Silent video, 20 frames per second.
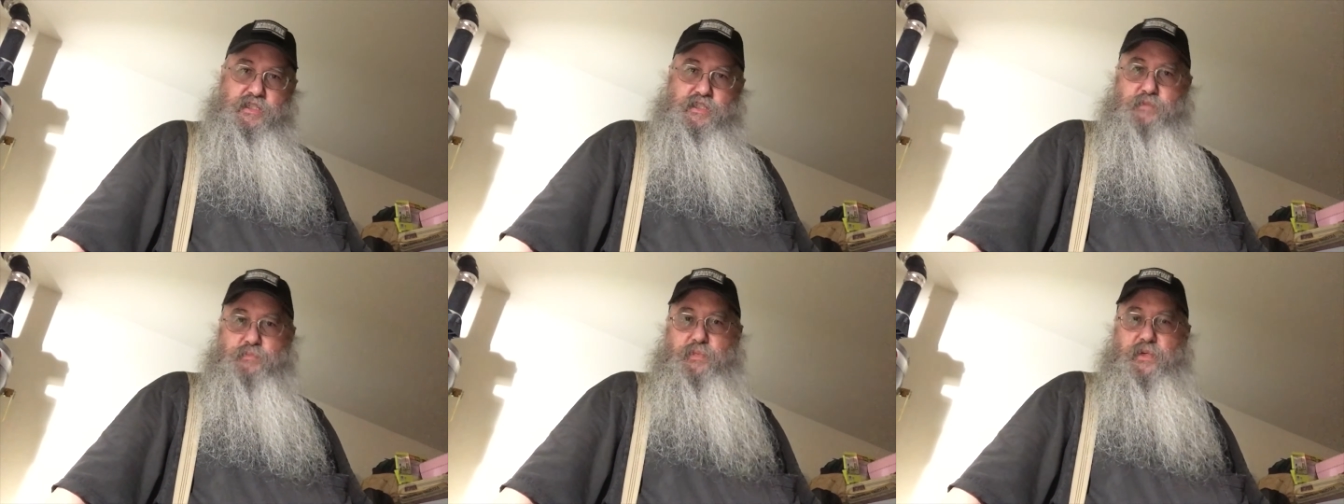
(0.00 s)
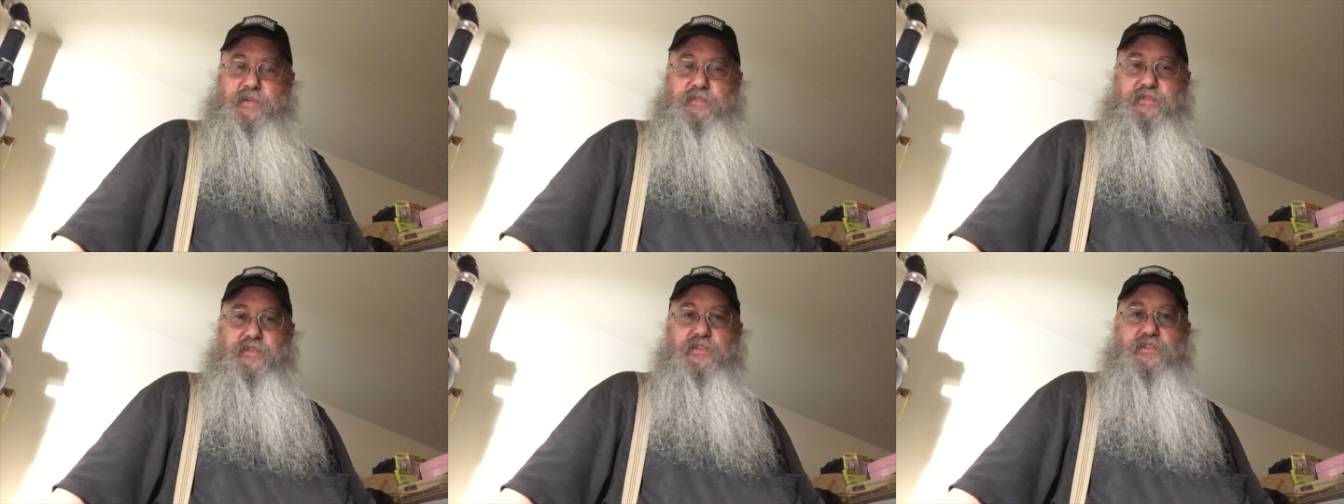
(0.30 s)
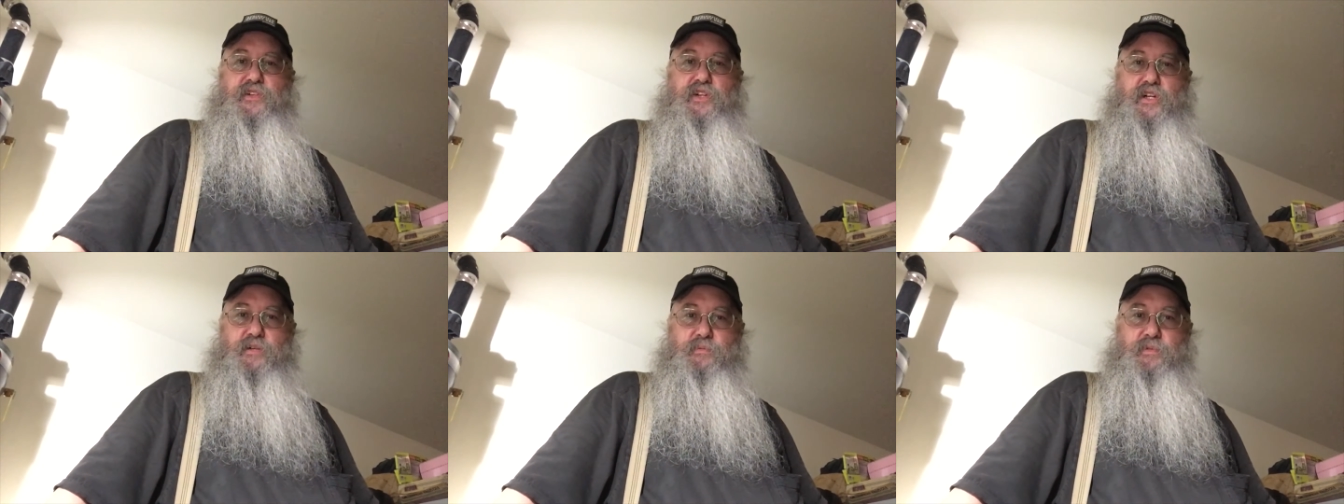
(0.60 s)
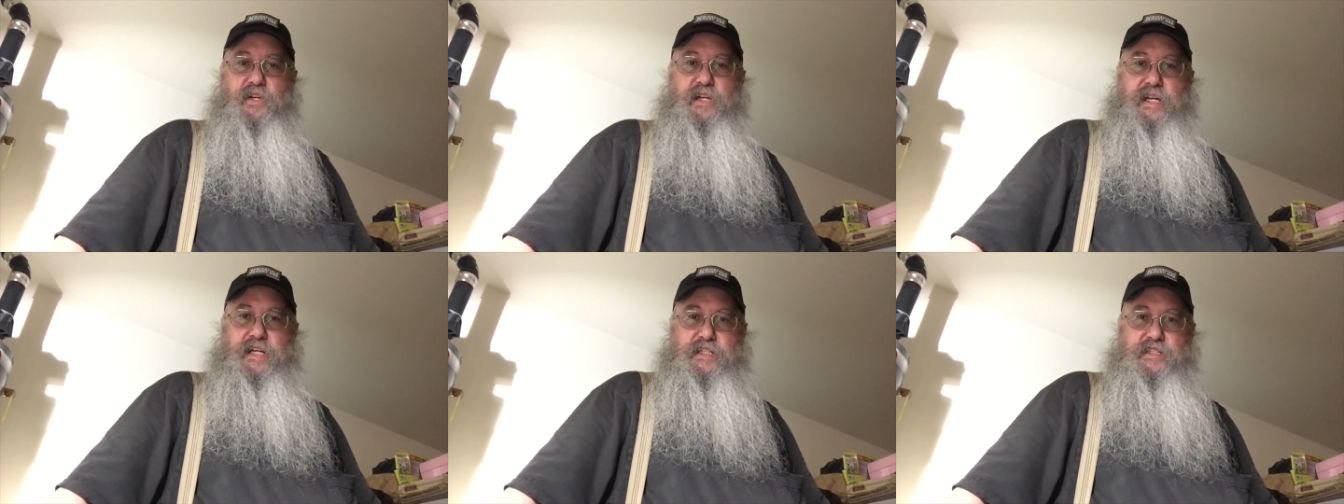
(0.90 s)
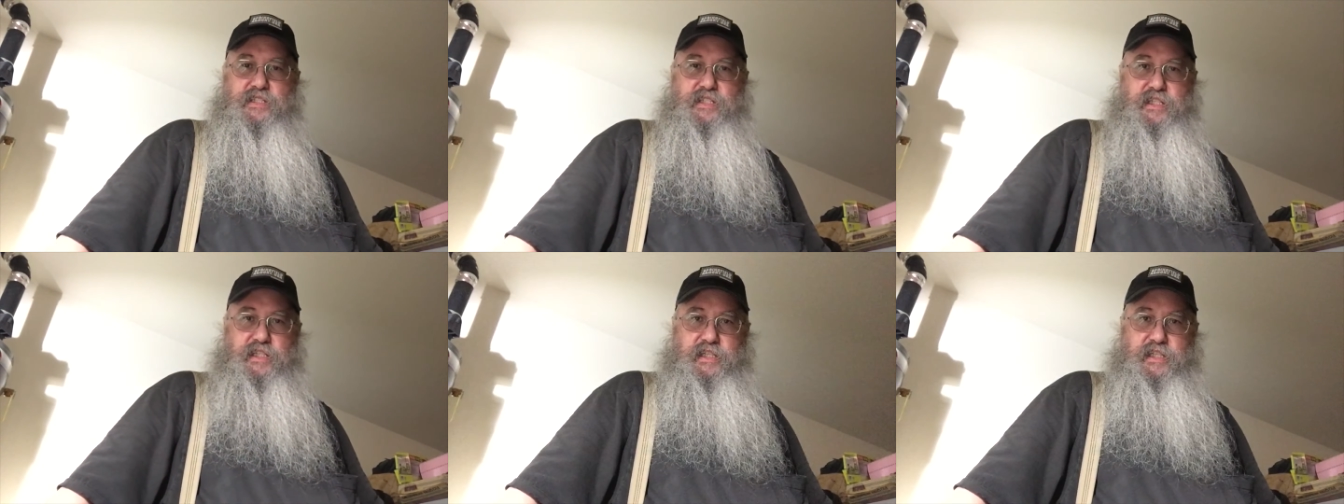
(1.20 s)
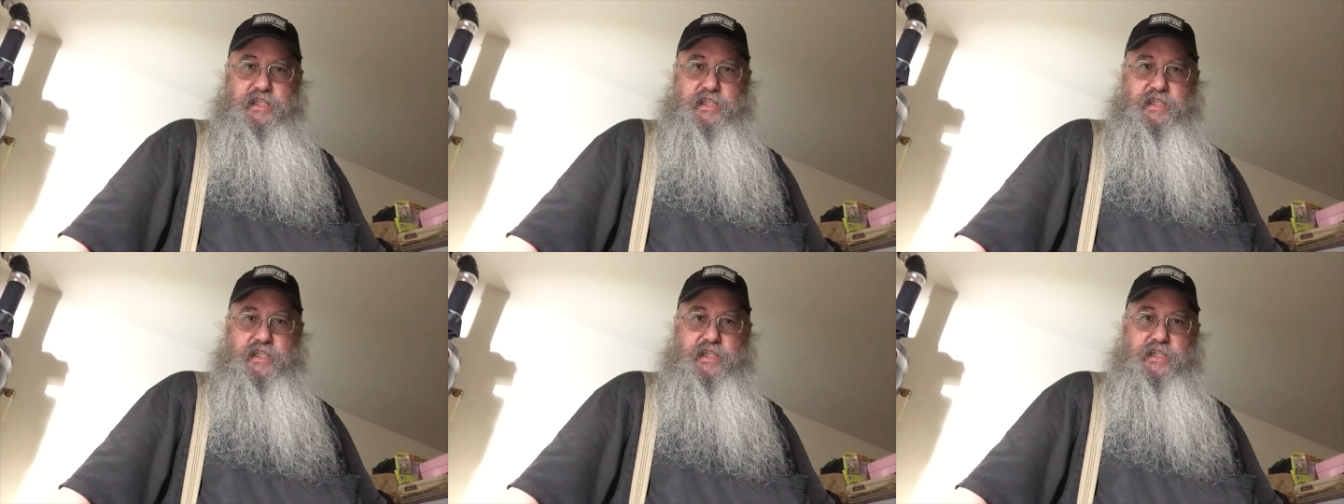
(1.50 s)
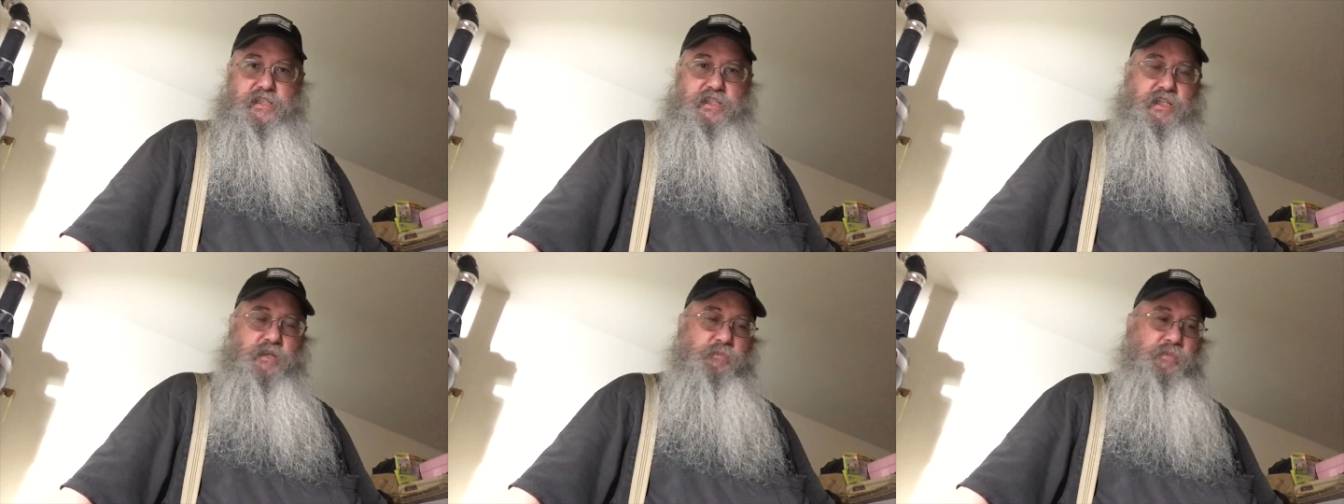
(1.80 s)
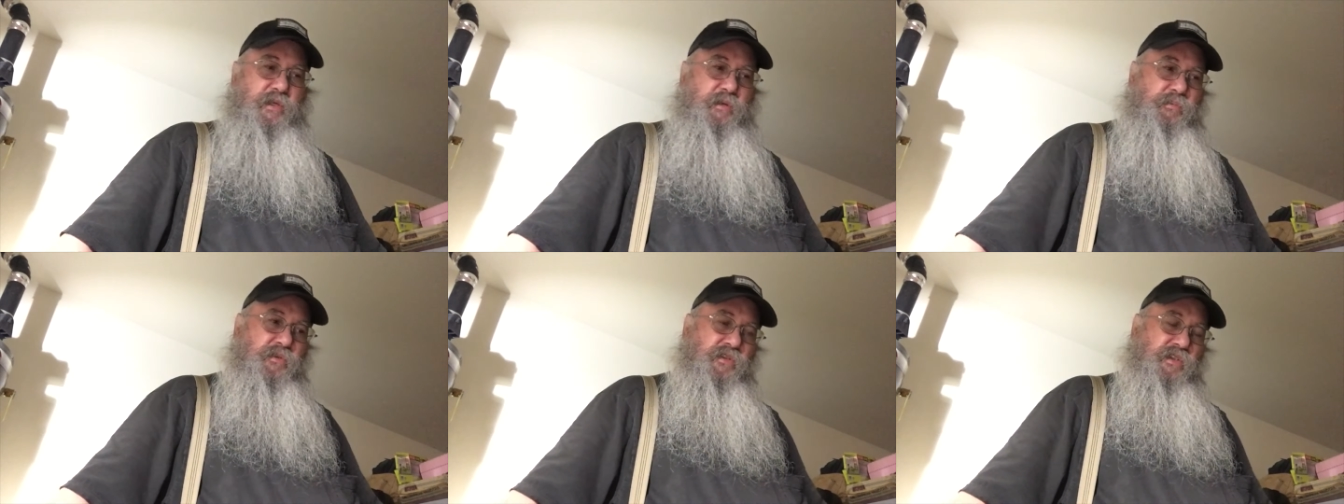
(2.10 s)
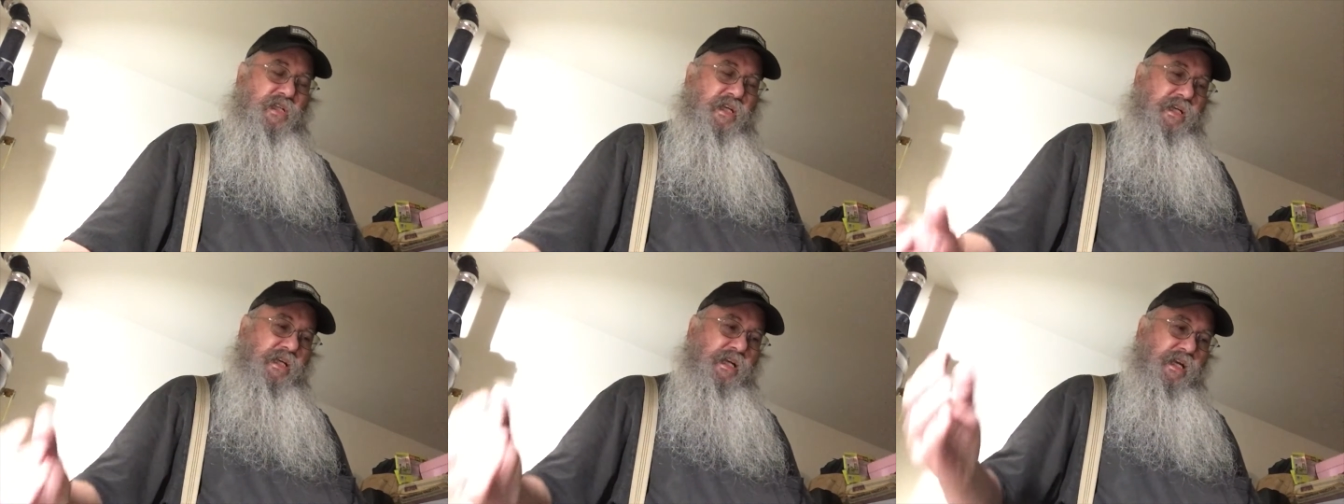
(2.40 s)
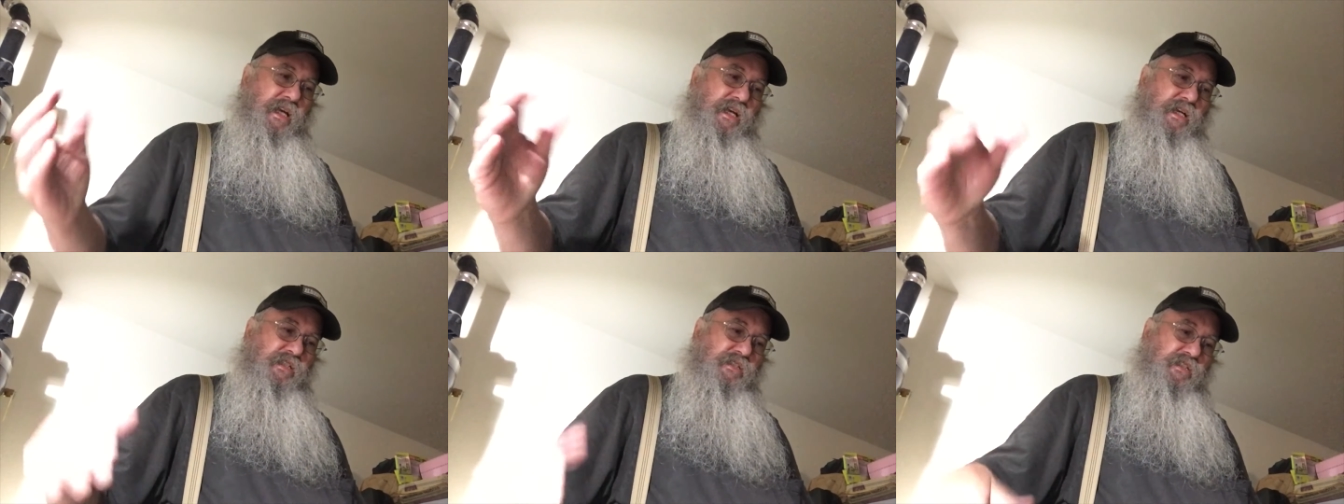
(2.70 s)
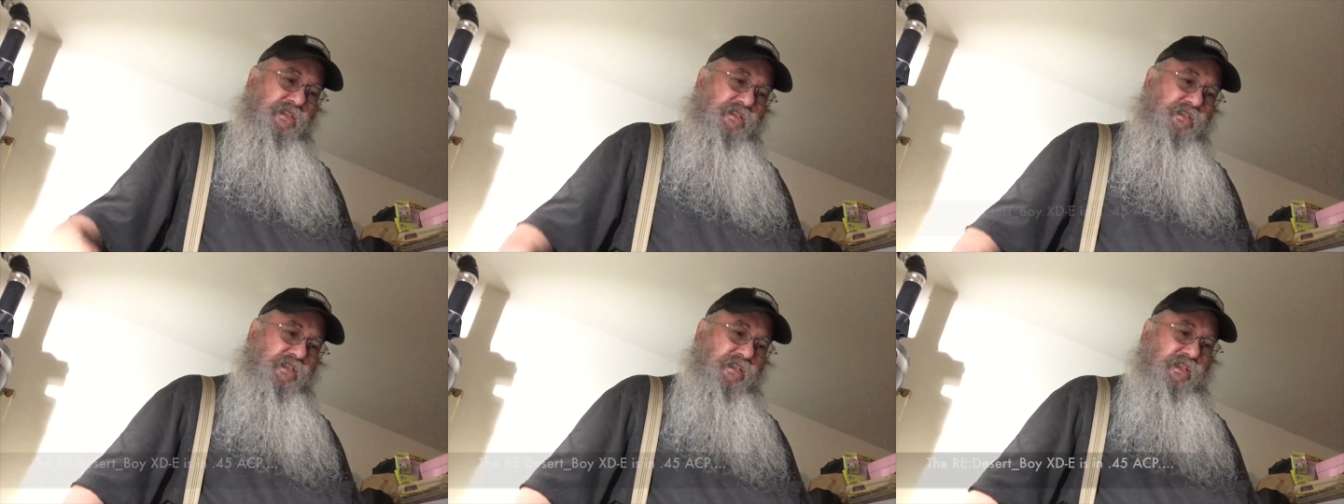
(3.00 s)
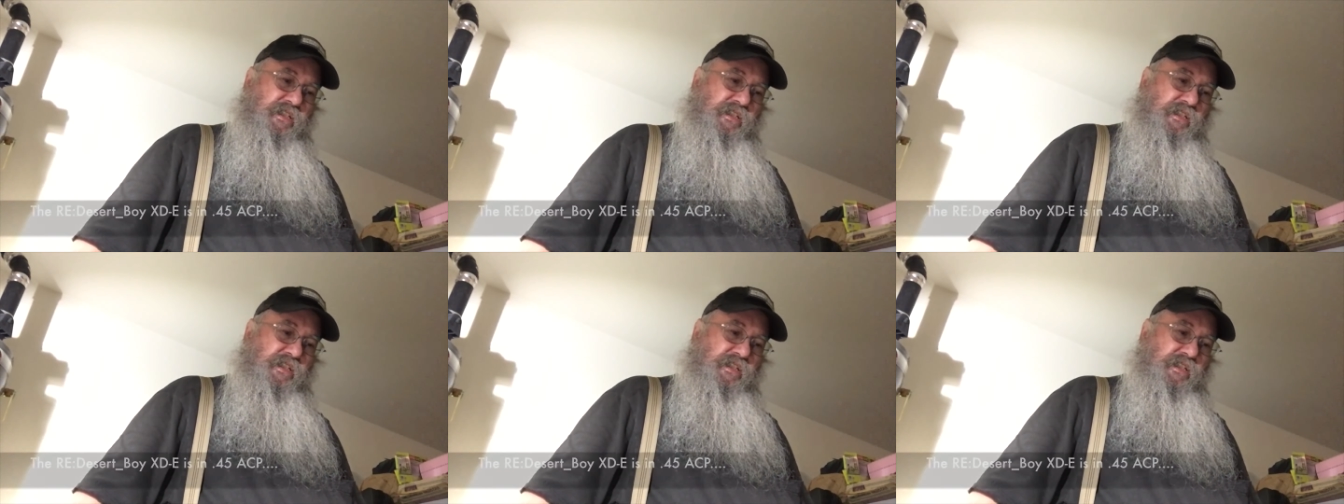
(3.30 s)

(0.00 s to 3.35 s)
Springfield Armory XD-E. Now a lot of people are like, hey, that's a